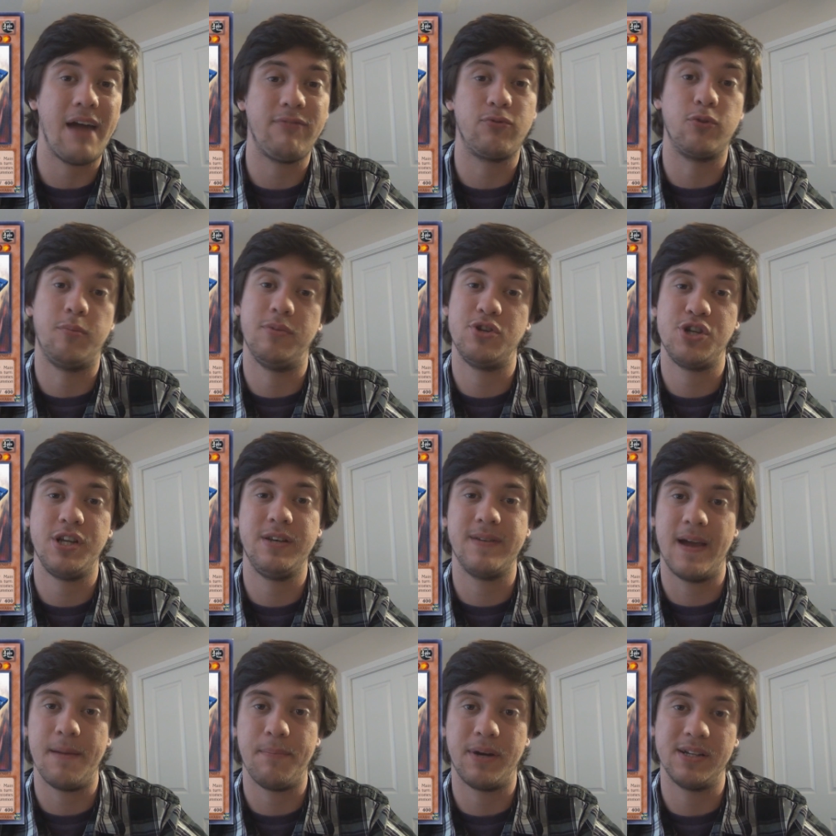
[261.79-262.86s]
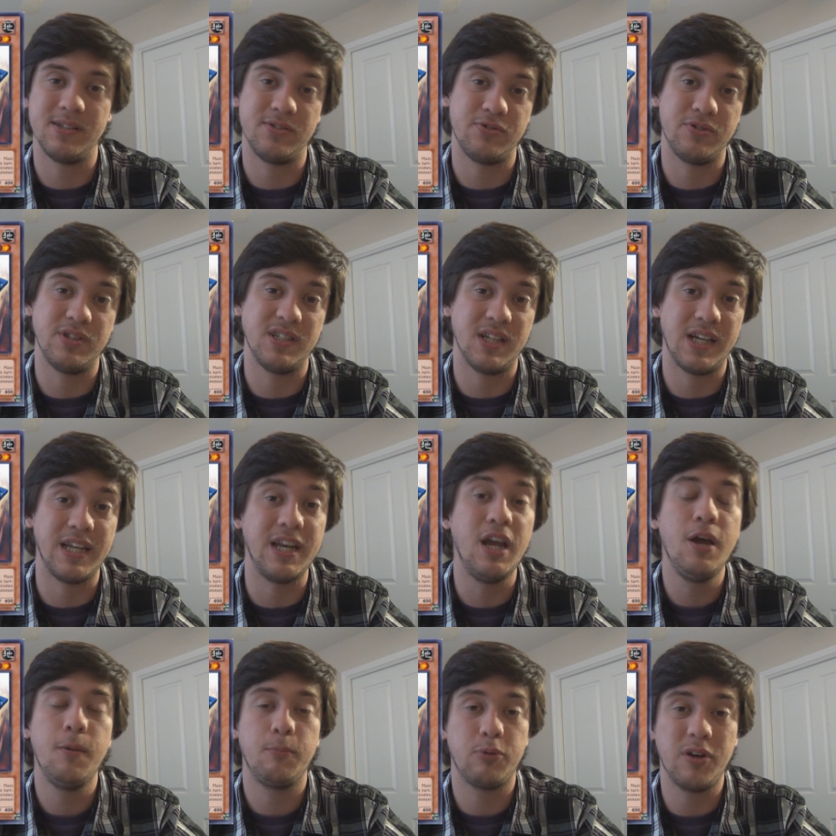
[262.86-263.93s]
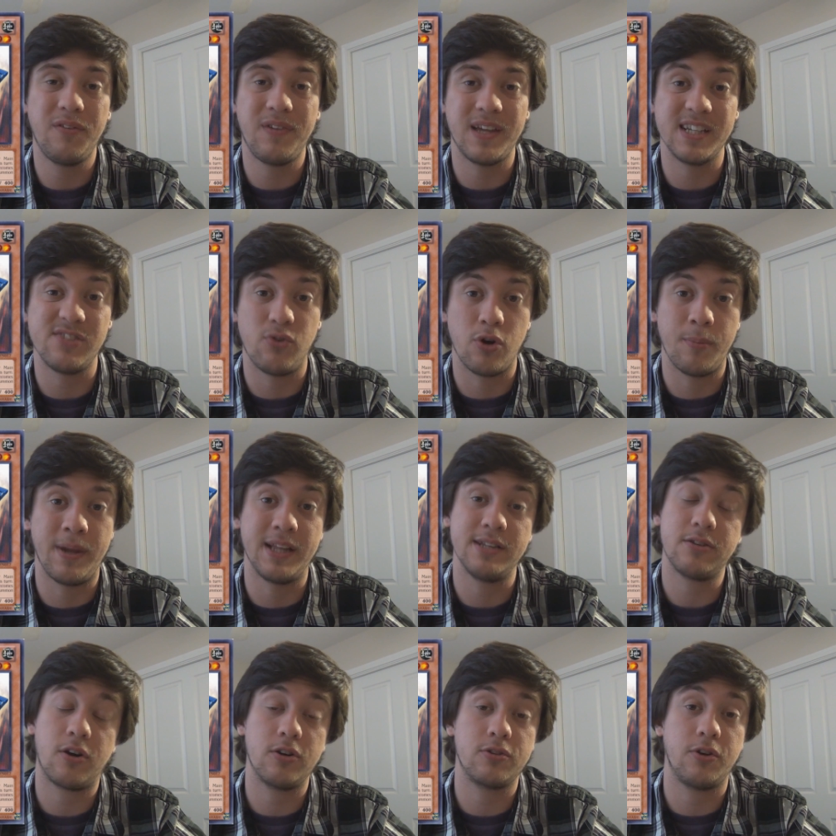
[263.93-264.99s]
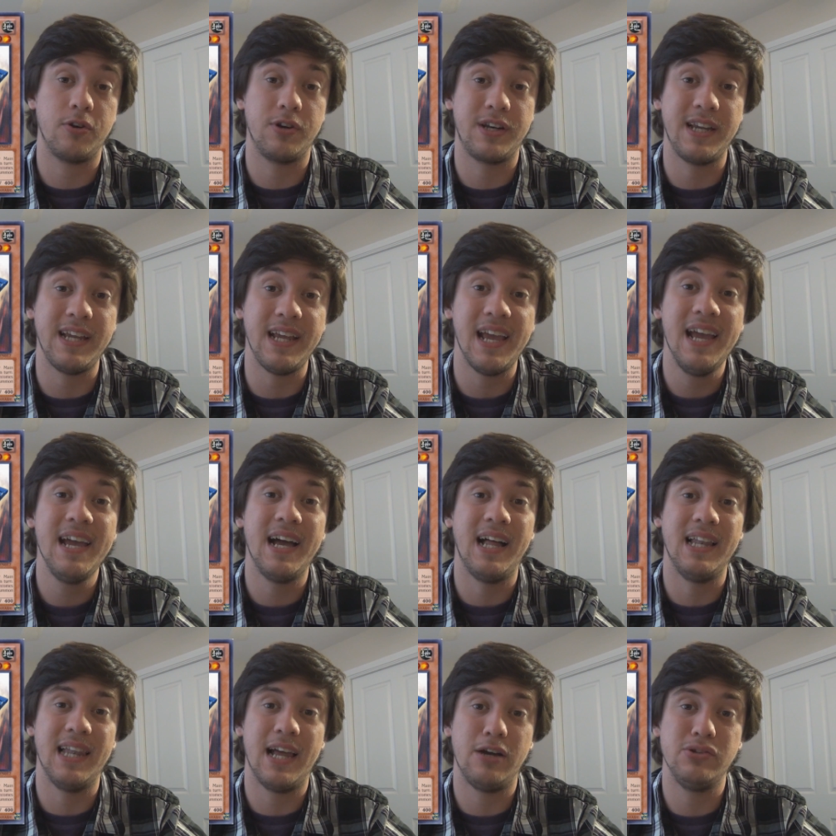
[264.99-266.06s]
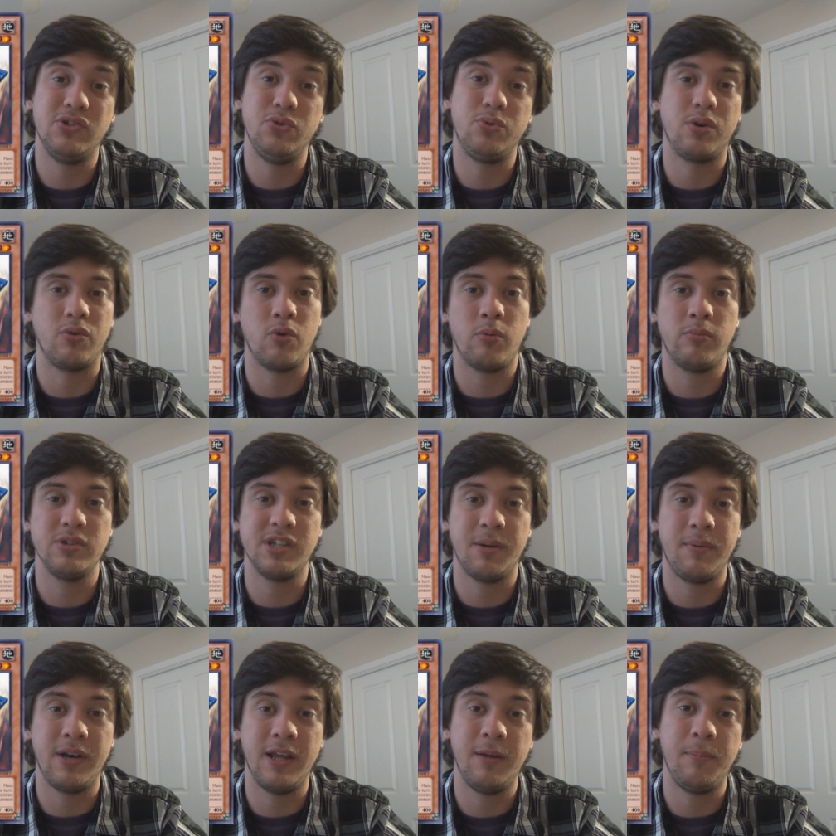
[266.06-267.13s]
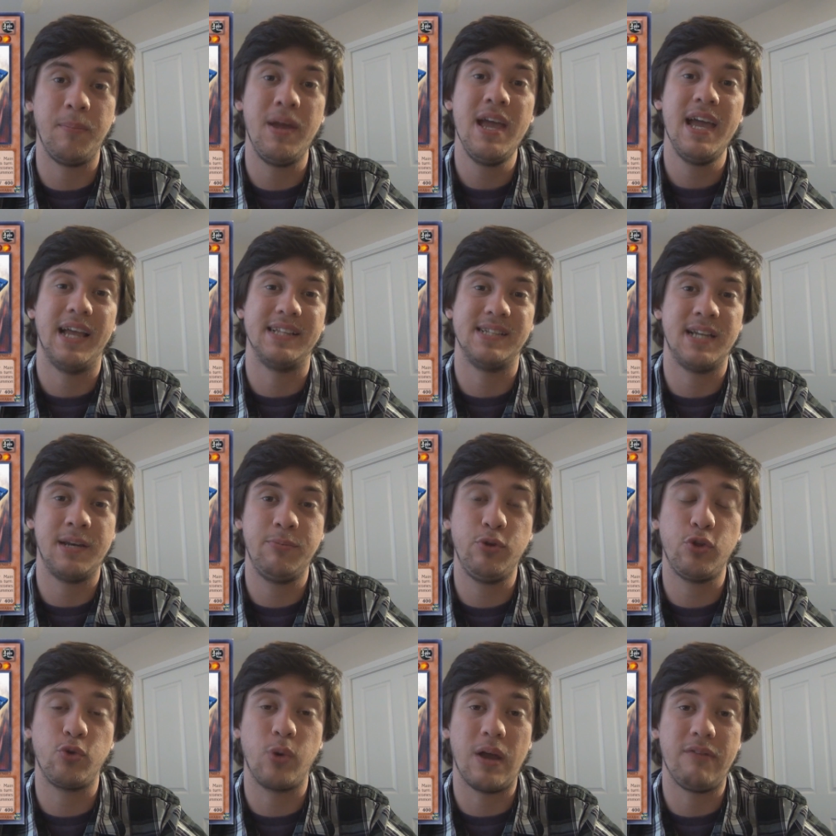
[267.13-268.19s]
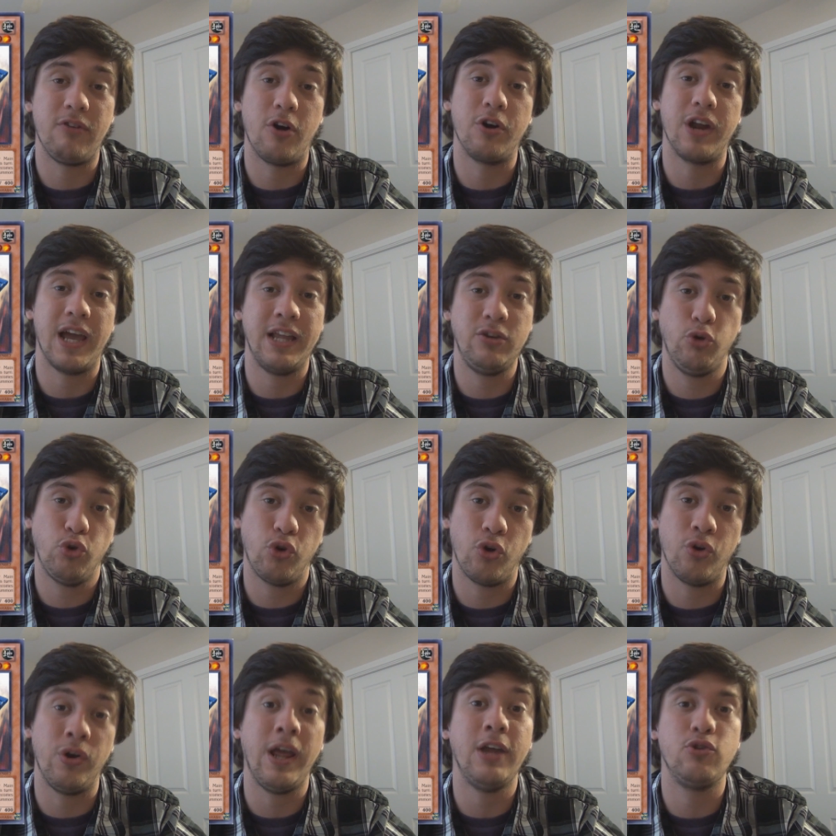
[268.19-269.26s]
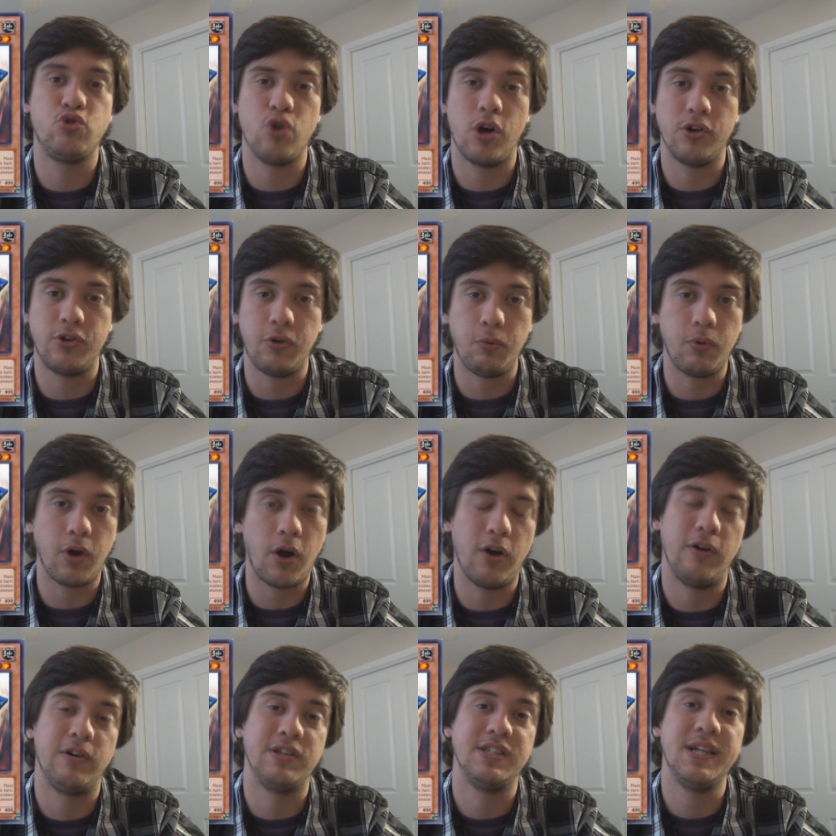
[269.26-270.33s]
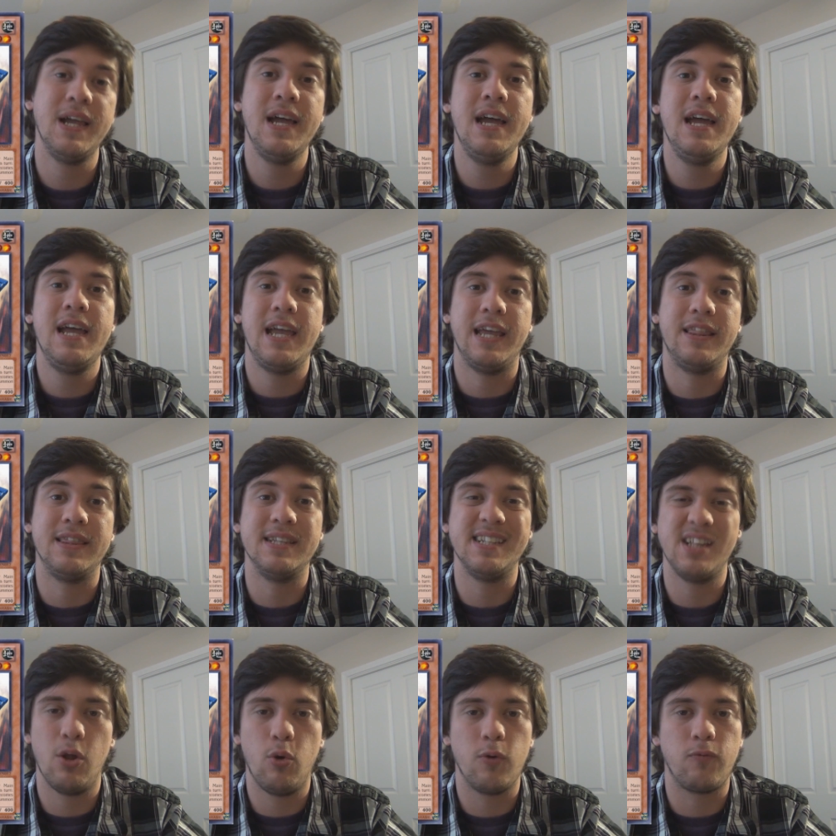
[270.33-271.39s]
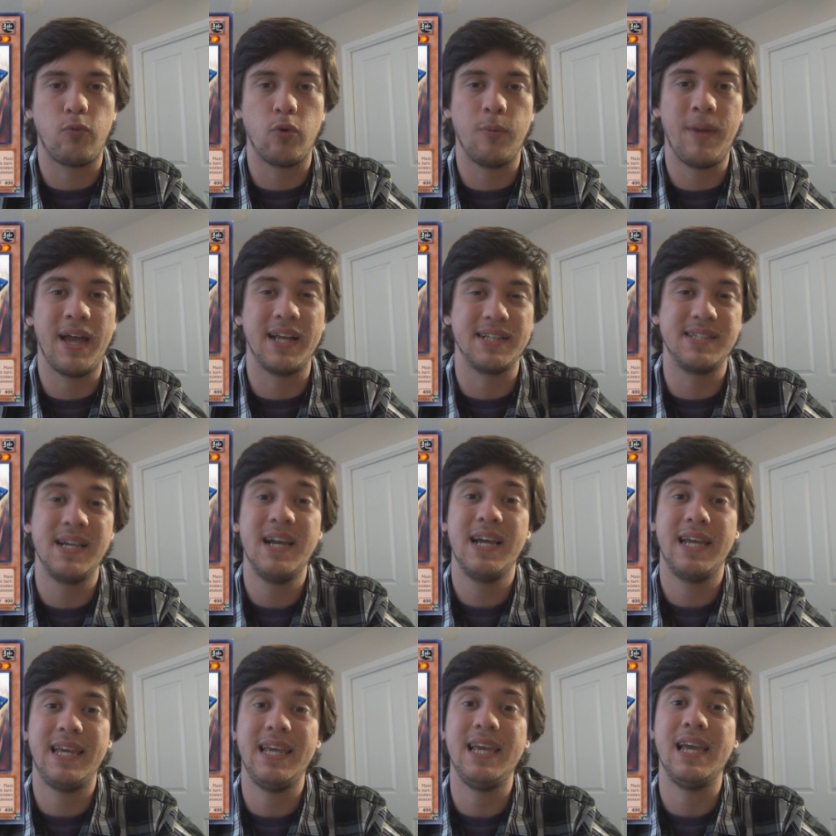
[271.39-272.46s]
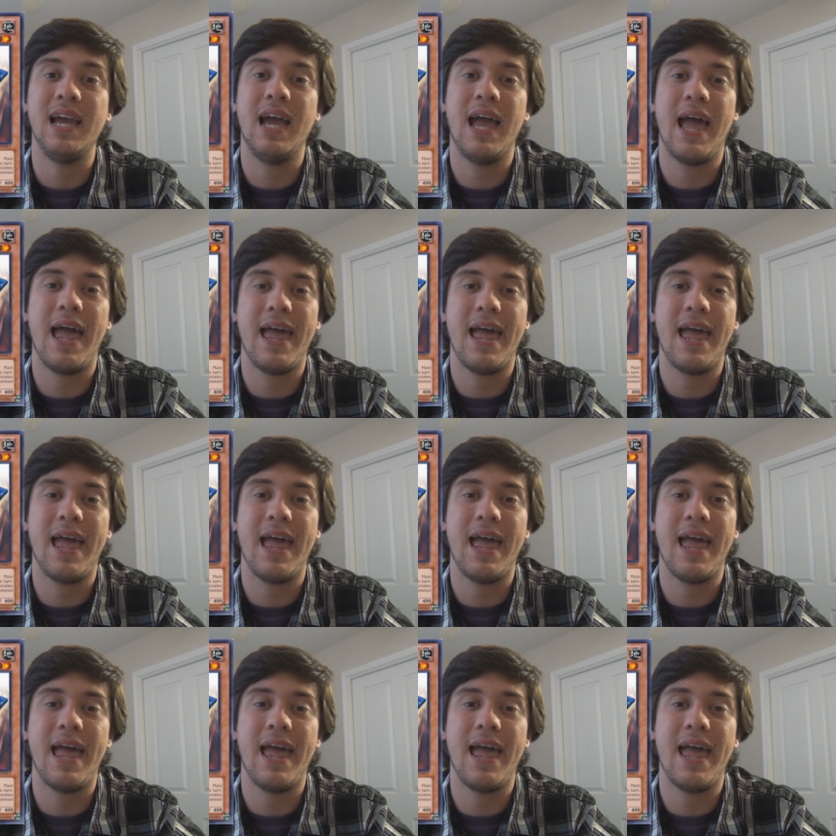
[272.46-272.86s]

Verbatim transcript: after machine type monsters in previous formats. Card Car D allows you to normal summon him, send him to the graveyard, end your turn, and draw two cards. In the slower formats, he